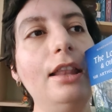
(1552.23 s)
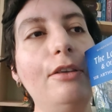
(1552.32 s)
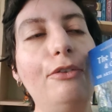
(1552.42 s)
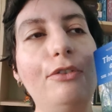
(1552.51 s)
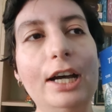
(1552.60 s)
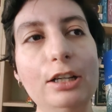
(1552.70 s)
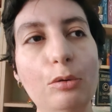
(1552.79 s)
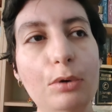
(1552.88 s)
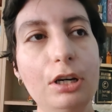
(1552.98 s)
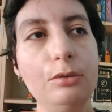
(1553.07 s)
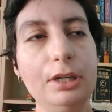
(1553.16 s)
The final
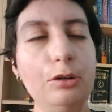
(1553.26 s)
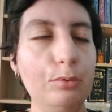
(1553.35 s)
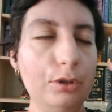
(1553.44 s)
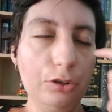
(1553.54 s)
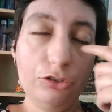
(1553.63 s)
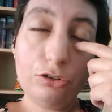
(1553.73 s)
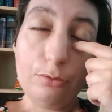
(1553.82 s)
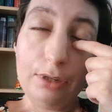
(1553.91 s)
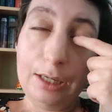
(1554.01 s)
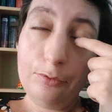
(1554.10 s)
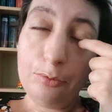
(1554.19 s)
one, When the World
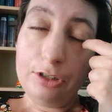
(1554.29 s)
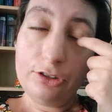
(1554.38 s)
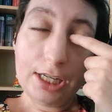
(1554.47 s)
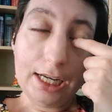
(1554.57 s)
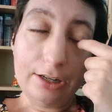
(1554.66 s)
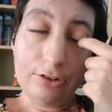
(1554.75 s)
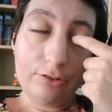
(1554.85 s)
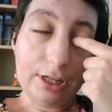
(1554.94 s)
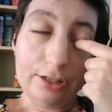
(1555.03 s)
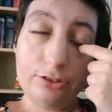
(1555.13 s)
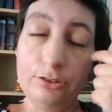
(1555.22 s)
Screamed, which kind of
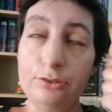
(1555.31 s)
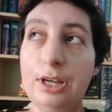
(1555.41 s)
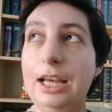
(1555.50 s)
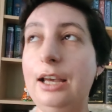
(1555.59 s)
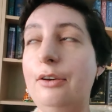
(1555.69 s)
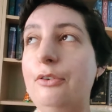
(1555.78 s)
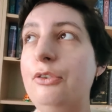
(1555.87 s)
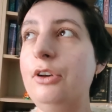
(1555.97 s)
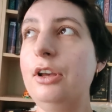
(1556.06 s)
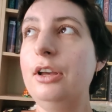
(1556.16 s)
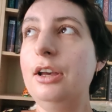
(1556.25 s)
tries to have
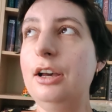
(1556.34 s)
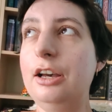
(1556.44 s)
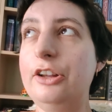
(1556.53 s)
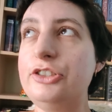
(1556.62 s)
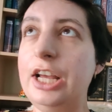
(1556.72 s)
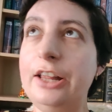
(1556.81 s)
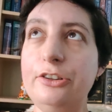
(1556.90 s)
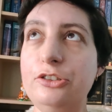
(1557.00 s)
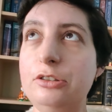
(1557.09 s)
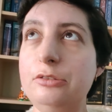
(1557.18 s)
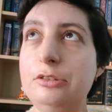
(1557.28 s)
uh,
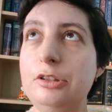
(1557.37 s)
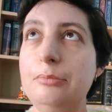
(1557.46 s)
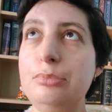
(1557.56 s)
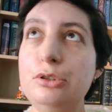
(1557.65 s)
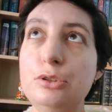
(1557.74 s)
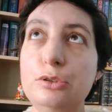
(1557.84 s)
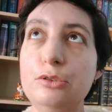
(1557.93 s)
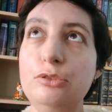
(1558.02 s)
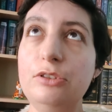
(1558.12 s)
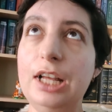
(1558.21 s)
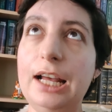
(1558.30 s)
Challenger
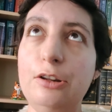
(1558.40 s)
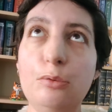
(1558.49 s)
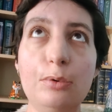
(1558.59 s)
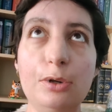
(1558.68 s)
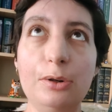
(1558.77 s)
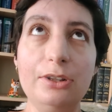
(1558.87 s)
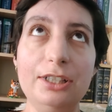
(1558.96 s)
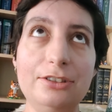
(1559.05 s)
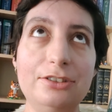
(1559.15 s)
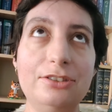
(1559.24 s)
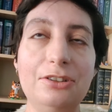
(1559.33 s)
prove that the world
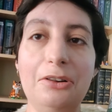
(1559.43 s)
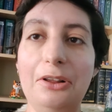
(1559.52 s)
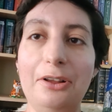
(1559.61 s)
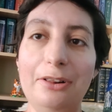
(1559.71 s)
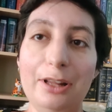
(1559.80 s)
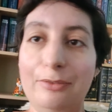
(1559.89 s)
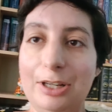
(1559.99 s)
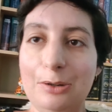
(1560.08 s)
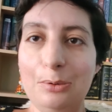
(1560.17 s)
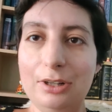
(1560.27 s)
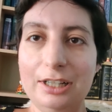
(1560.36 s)
is a living
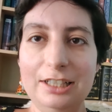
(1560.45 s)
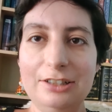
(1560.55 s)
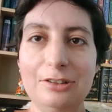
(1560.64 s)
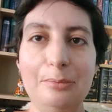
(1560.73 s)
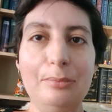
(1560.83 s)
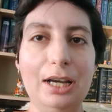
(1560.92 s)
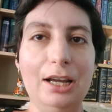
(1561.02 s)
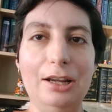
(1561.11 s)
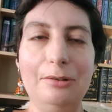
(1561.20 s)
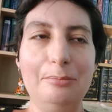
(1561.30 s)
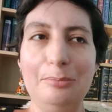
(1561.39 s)
organism
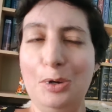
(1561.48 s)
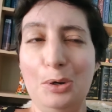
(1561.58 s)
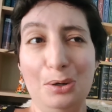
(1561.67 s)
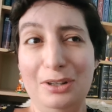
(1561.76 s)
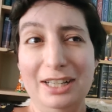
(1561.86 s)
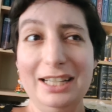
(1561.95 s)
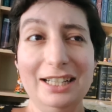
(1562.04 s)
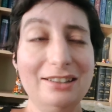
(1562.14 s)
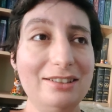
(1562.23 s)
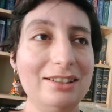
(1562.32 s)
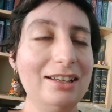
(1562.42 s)
by hurting
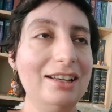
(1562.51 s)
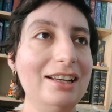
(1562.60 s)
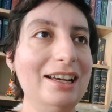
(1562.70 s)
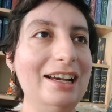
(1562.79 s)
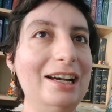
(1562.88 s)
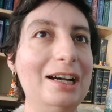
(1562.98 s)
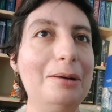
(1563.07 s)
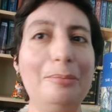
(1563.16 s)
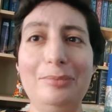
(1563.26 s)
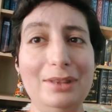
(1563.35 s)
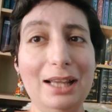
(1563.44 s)
it.
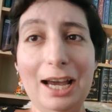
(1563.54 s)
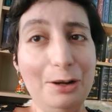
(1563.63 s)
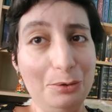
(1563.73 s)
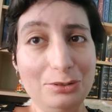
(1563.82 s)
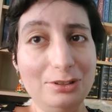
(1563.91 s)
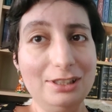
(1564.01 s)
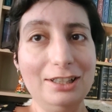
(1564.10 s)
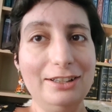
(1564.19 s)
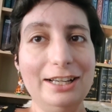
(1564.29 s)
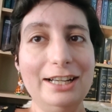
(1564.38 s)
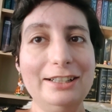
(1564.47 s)
Um, I also
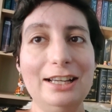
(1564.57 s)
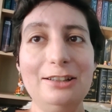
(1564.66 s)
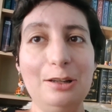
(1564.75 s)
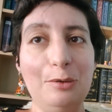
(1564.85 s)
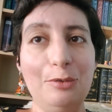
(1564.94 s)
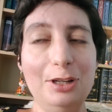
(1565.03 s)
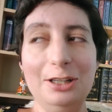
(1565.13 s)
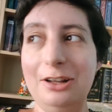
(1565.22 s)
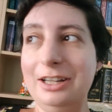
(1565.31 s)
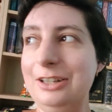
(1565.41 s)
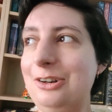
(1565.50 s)
didn't like that, definitely
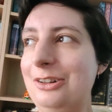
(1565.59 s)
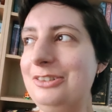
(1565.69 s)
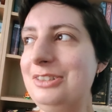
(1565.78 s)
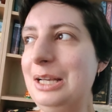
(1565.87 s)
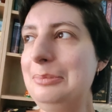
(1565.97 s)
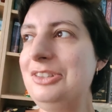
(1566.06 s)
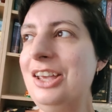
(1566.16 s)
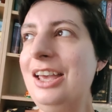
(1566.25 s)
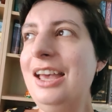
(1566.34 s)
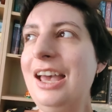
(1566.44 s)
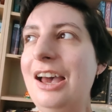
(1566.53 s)
not in concept.
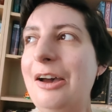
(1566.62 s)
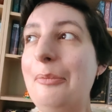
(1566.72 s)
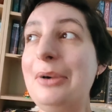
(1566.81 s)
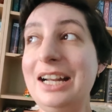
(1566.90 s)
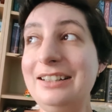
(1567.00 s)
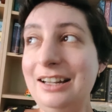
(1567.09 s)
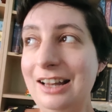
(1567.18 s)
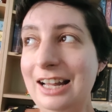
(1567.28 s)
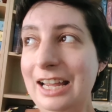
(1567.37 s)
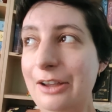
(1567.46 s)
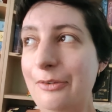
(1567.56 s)
Uh, what I did
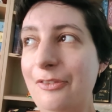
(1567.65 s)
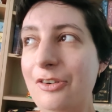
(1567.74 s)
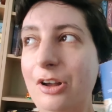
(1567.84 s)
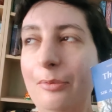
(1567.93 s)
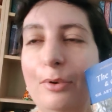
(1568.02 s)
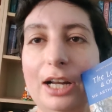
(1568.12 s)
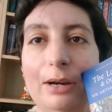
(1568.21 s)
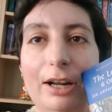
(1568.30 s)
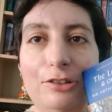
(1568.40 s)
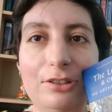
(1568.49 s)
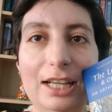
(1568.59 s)
like from what I
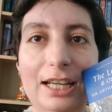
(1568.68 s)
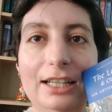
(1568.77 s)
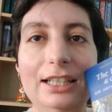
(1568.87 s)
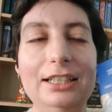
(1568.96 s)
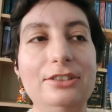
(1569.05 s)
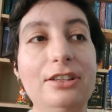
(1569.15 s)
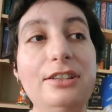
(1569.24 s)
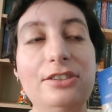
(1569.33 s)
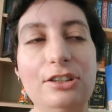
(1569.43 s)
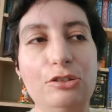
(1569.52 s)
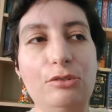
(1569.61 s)
read today is the
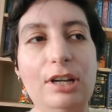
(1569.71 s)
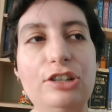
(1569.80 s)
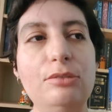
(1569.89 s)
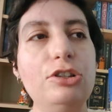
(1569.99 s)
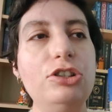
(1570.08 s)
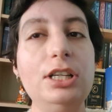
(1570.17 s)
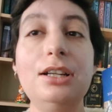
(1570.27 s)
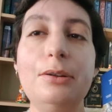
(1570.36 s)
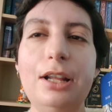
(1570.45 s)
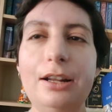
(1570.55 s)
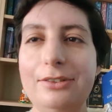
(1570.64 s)
disintegration machine.
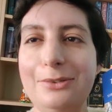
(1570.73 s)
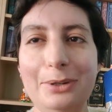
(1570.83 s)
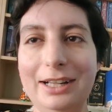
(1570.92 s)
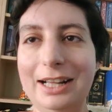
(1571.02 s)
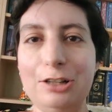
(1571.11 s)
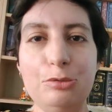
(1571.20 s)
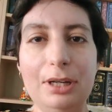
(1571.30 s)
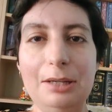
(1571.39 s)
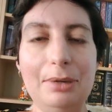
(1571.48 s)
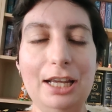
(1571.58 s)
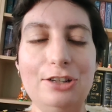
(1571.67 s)
Now that is only like
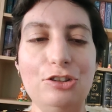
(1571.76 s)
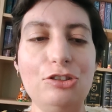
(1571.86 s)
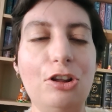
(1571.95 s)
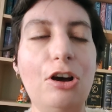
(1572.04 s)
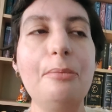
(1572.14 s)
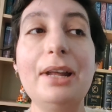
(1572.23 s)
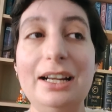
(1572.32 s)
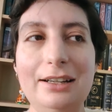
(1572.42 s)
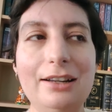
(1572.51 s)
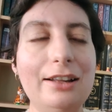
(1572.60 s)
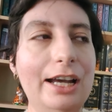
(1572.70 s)
20 pages long, but I
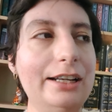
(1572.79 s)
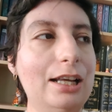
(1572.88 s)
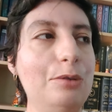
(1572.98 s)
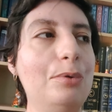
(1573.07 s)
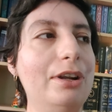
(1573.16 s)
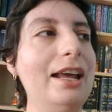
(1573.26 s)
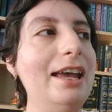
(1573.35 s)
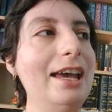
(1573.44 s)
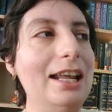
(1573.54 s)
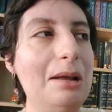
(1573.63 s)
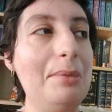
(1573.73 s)
did like that one.
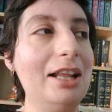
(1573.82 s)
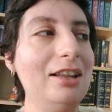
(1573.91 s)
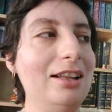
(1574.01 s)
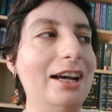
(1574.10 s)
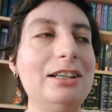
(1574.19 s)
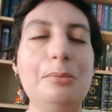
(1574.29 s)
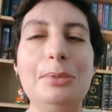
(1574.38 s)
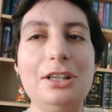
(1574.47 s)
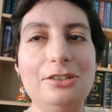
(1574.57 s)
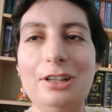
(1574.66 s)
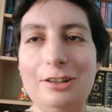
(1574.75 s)
And I mainly liked it
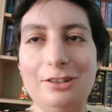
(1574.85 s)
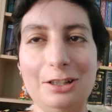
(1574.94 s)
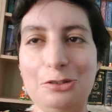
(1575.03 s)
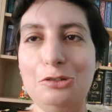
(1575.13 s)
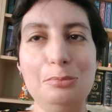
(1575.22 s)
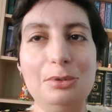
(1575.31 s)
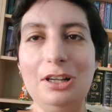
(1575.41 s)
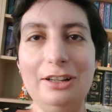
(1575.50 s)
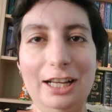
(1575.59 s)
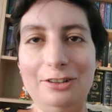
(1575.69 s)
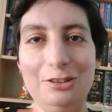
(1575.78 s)
because it has like a super
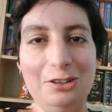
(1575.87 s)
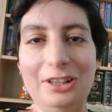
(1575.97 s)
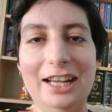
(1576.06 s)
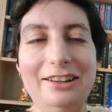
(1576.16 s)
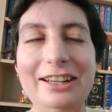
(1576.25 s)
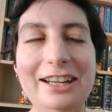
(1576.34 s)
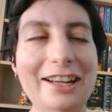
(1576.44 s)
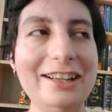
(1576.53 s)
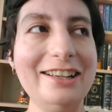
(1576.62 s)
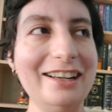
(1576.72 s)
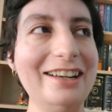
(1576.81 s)
unethical
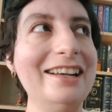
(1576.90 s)
ending.